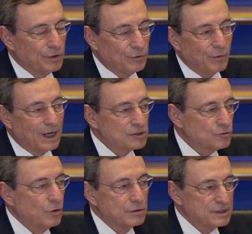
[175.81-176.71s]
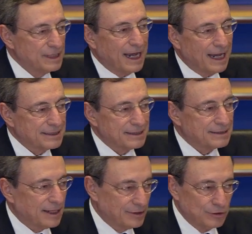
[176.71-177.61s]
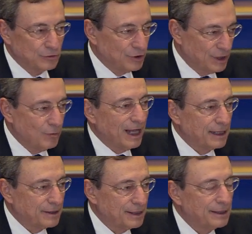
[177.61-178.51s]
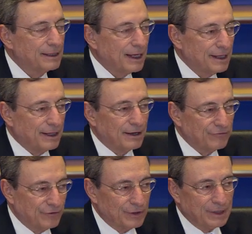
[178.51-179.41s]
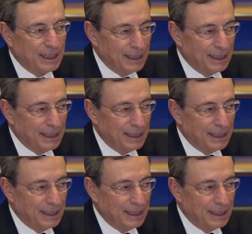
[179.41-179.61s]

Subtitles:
the ones who owns the assets are usually wealthy, and therefore